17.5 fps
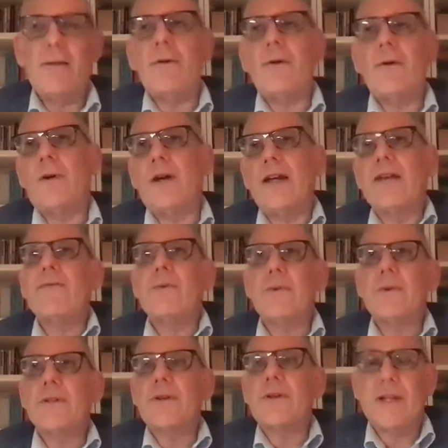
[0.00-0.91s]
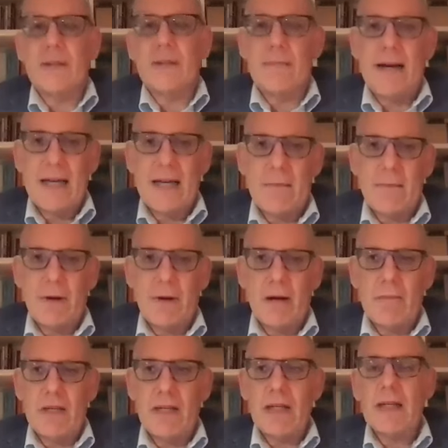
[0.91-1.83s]
where Eva was going to buy an
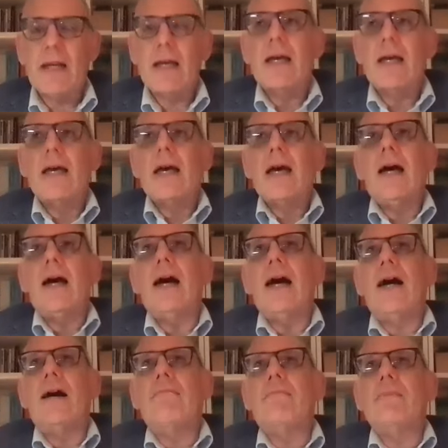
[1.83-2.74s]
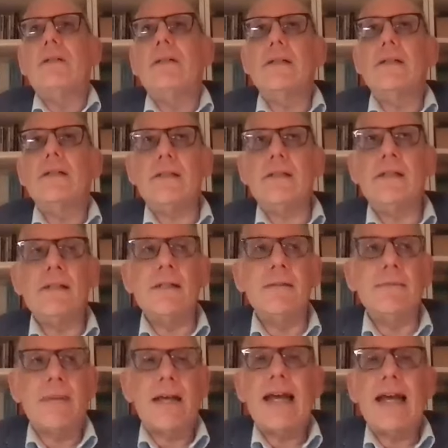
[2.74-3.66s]
apartment. And
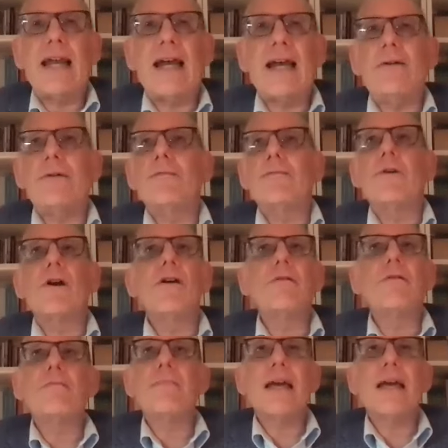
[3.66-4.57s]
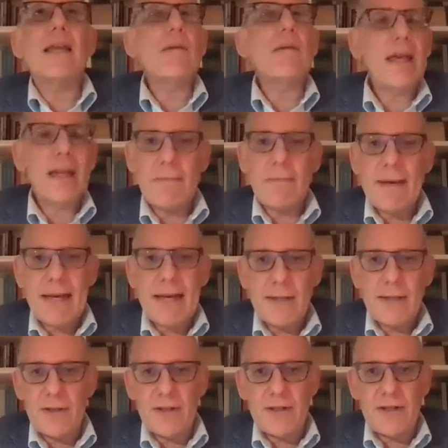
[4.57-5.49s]
I wrote many, many
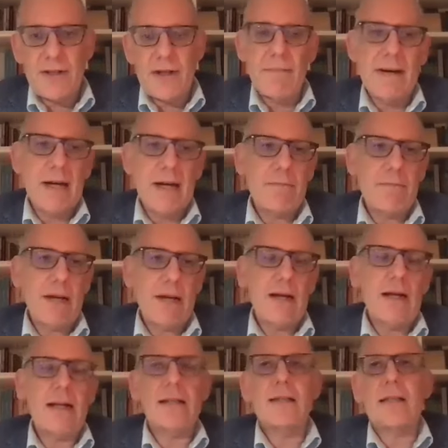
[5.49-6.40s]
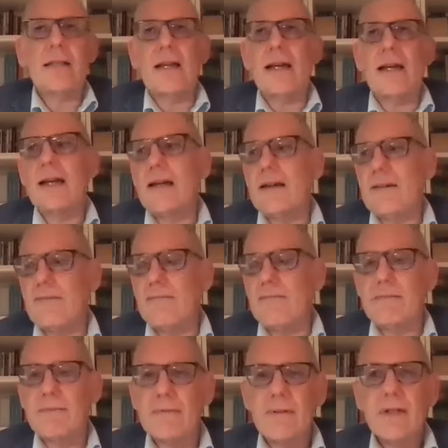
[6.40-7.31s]
pages about Paris that I have,
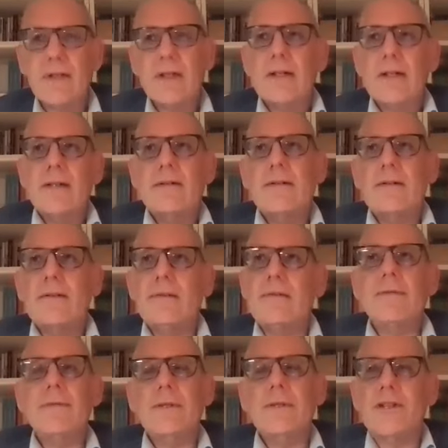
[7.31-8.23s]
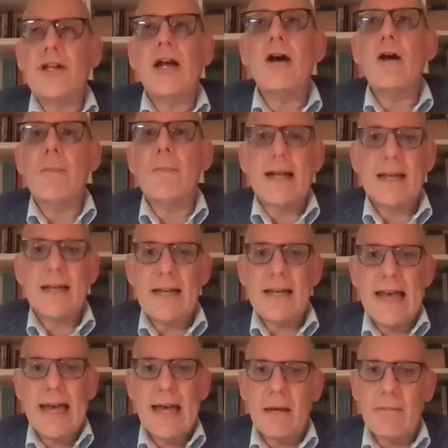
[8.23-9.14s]
which I hope I can
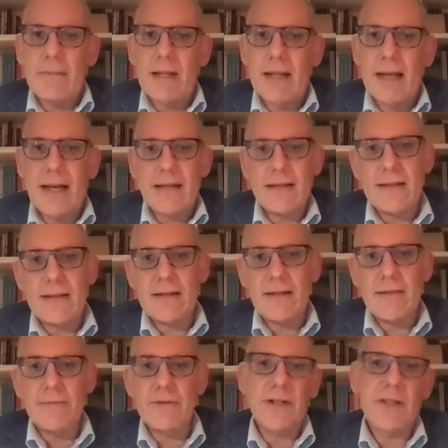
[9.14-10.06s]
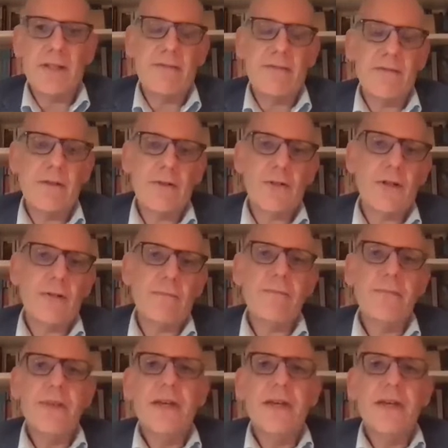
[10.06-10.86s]
cannibalize at some point in the future.